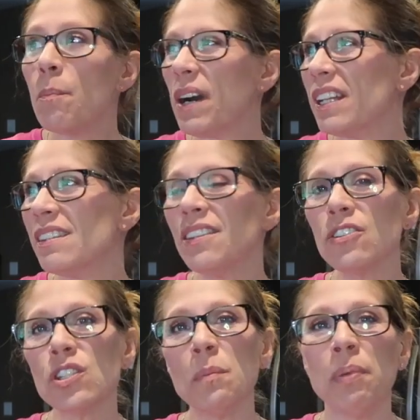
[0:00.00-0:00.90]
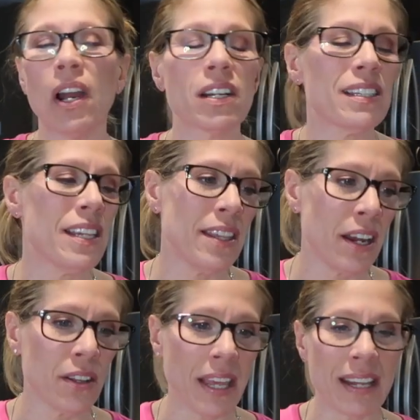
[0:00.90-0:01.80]
but there's some parts in
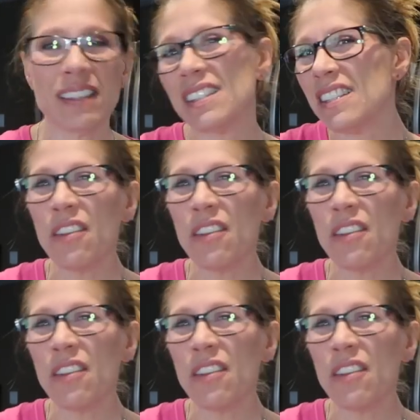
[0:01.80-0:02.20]
there that